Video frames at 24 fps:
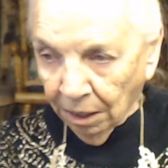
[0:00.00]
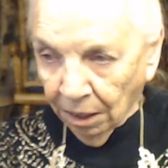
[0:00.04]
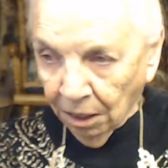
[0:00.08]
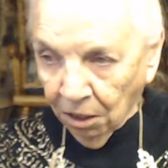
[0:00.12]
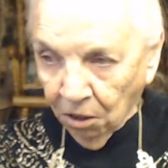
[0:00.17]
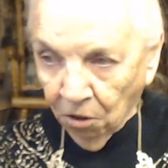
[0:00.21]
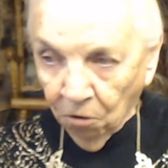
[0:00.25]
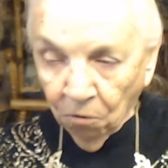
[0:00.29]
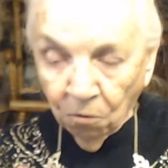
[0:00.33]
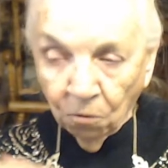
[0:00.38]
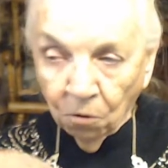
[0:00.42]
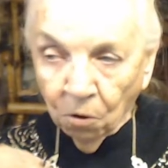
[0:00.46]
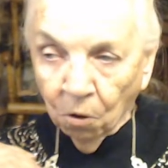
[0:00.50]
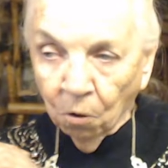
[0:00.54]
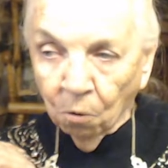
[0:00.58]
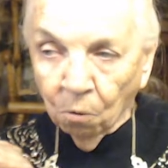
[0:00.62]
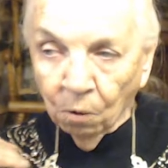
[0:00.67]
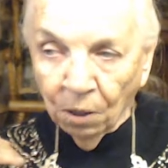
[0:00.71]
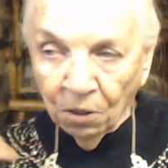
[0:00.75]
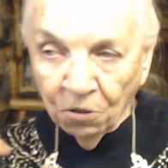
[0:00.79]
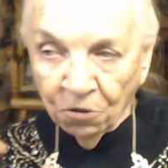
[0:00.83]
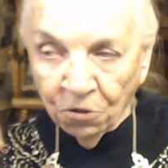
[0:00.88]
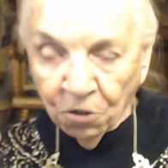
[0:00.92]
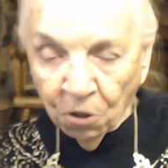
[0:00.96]
You know
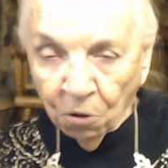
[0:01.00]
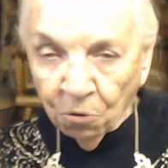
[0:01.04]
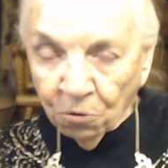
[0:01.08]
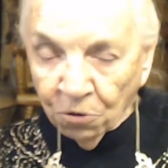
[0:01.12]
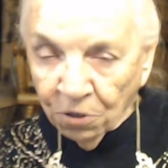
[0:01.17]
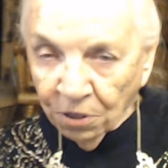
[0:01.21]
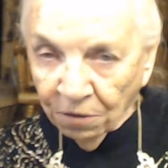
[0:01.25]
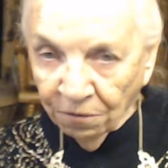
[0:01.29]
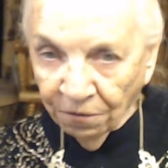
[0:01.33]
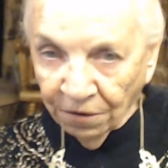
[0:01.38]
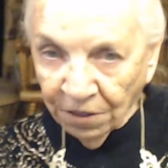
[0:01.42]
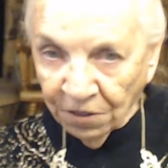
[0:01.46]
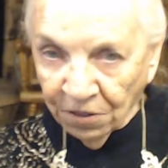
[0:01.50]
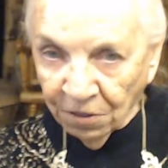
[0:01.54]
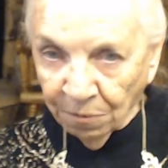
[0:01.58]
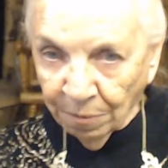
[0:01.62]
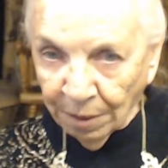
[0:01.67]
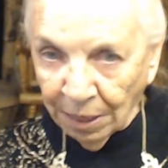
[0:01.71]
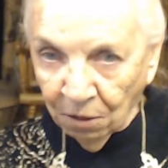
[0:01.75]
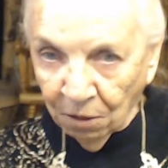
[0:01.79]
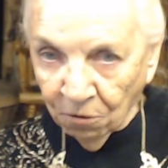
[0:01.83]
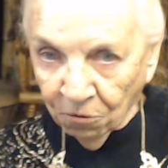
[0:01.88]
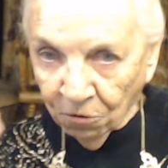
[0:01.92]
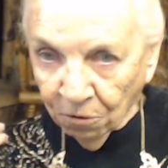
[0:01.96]
when Joseph is
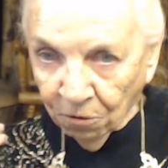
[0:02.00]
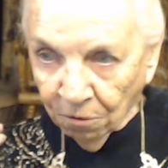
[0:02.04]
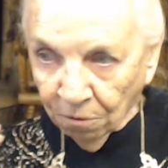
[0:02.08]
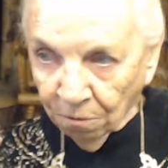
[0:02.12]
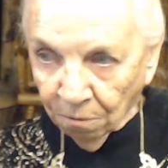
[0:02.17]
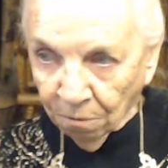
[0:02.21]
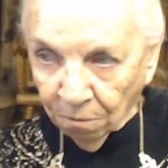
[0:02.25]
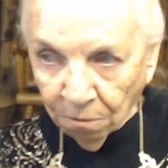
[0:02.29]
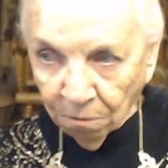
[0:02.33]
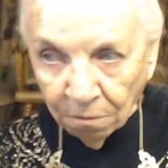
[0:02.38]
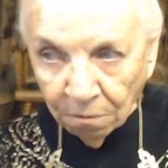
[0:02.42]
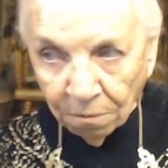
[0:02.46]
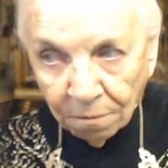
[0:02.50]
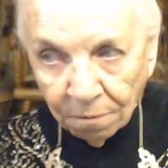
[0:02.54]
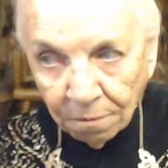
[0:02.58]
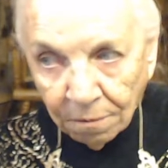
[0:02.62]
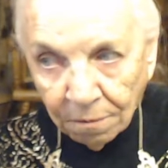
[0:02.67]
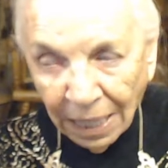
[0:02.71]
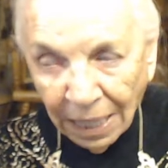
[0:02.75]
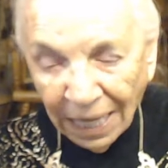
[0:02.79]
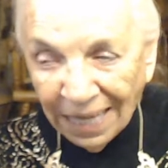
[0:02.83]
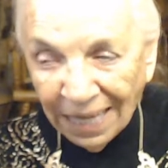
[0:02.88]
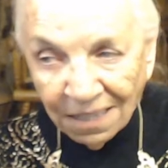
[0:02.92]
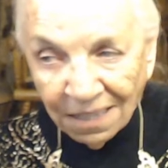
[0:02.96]
about
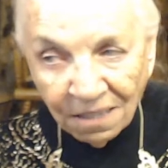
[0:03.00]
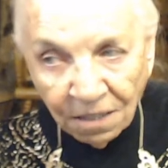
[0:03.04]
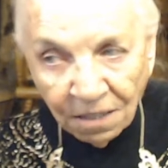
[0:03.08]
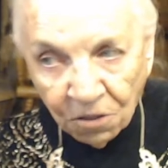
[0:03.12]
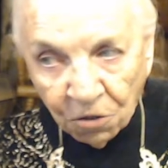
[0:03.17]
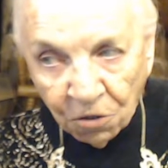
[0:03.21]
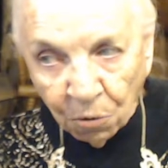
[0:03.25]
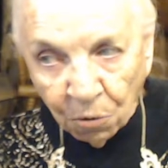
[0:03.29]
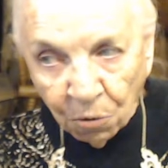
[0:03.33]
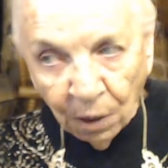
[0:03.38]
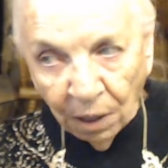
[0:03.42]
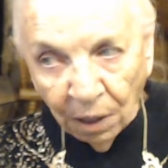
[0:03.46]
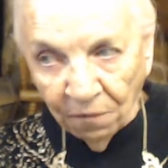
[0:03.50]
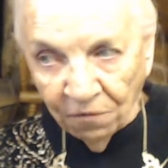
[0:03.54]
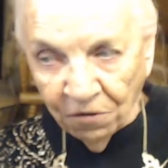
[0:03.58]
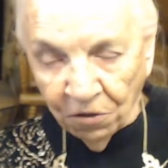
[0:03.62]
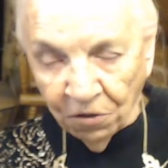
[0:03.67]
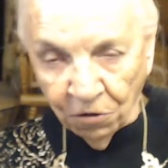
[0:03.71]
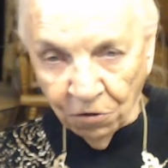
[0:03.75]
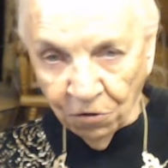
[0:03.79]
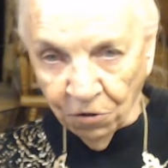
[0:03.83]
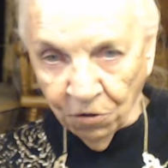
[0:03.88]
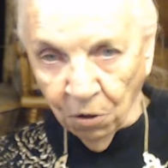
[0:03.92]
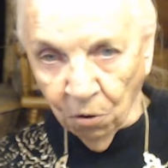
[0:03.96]
8 to 12
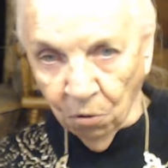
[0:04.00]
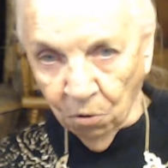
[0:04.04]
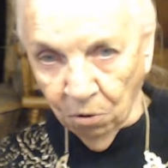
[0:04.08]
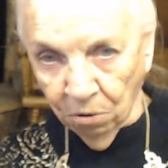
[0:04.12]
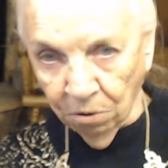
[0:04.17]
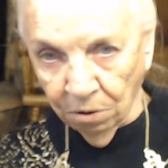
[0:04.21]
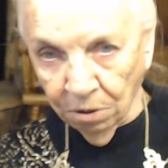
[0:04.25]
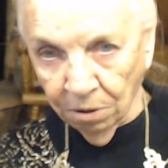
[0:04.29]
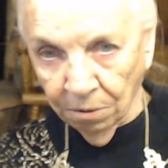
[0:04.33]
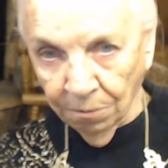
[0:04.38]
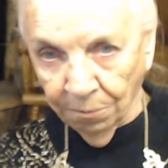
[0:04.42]
years old